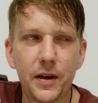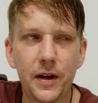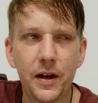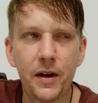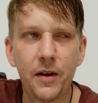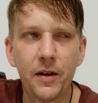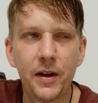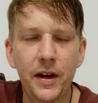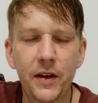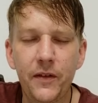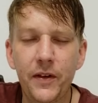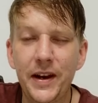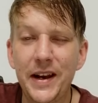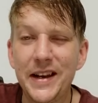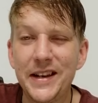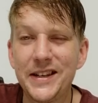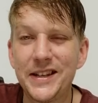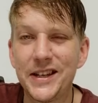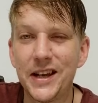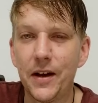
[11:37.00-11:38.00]
I'll give it
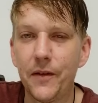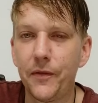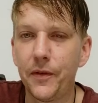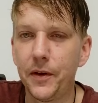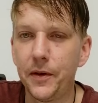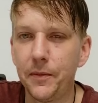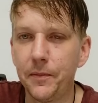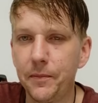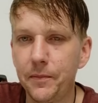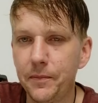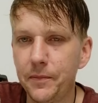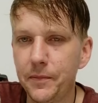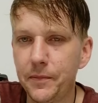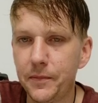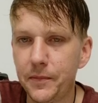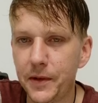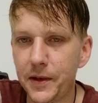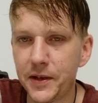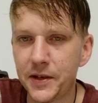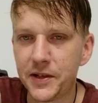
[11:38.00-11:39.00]
a 7.
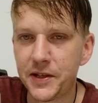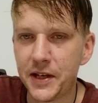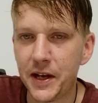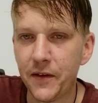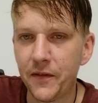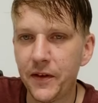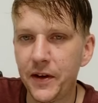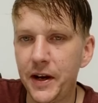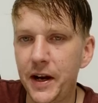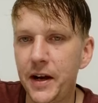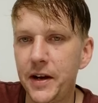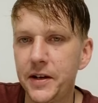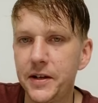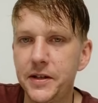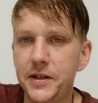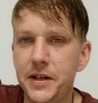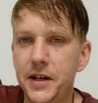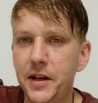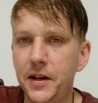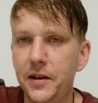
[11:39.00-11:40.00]
A 7 out
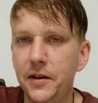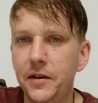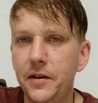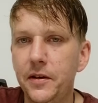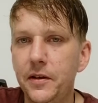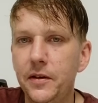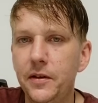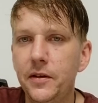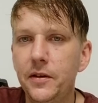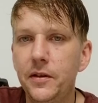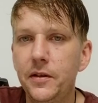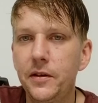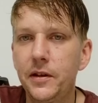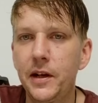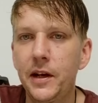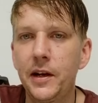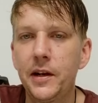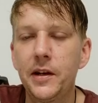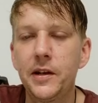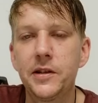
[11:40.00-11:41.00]
of 10.
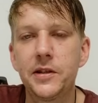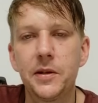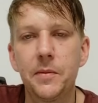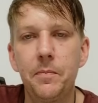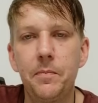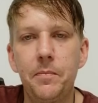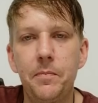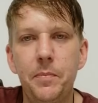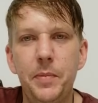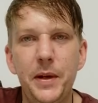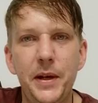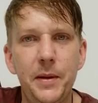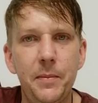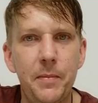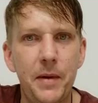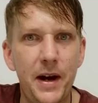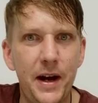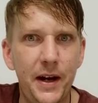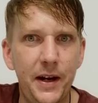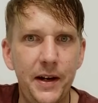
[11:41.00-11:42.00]
That is a B-
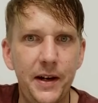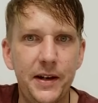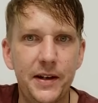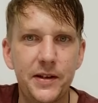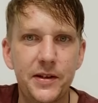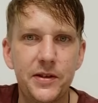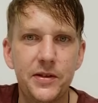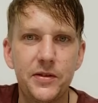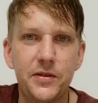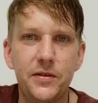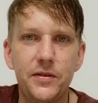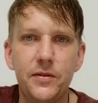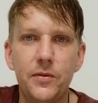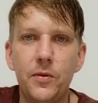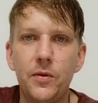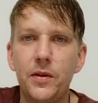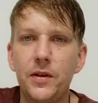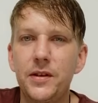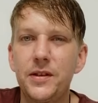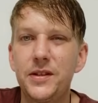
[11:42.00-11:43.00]

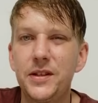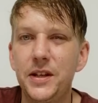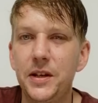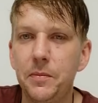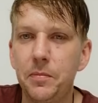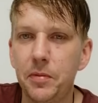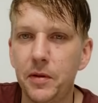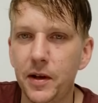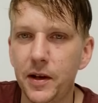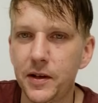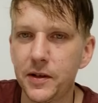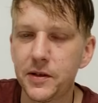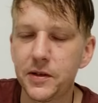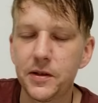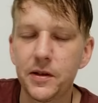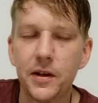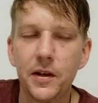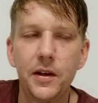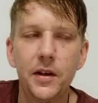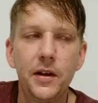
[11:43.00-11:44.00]
or a C+.
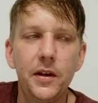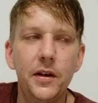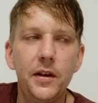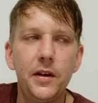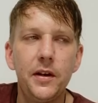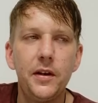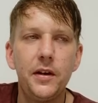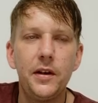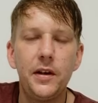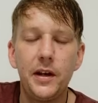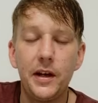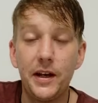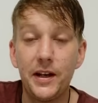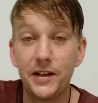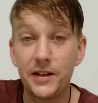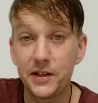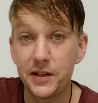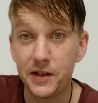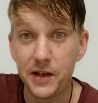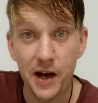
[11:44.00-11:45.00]

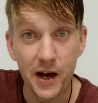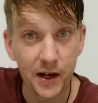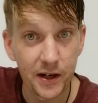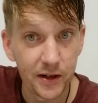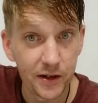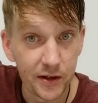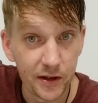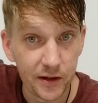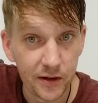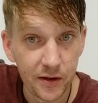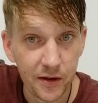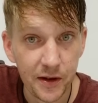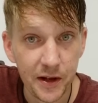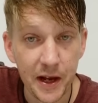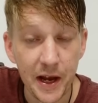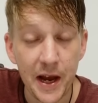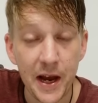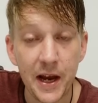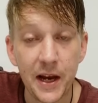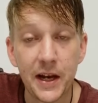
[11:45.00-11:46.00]
It's not to the
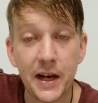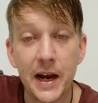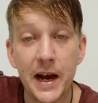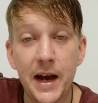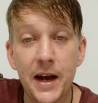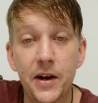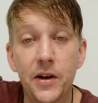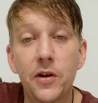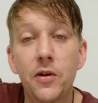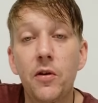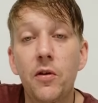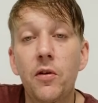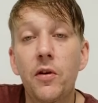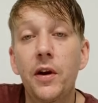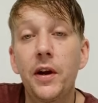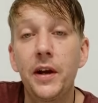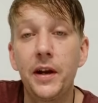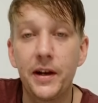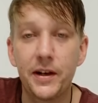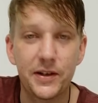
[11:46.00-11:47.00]
A
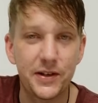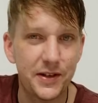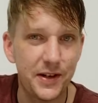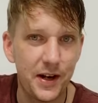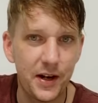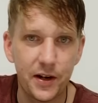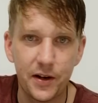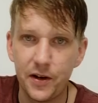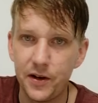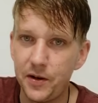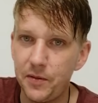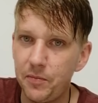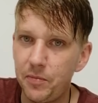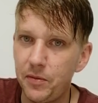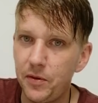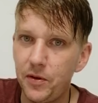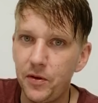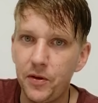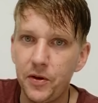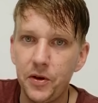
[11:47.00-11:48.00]
category. It's not going to
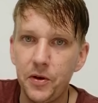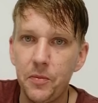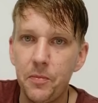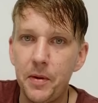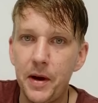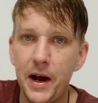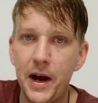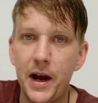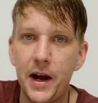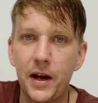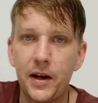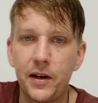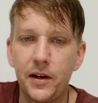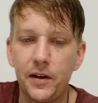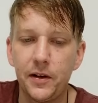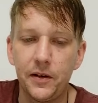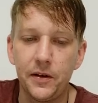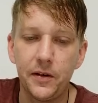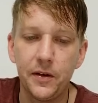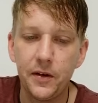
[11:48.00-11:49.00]
blow you back.
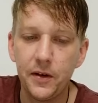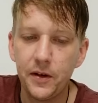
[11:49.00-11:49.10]
And,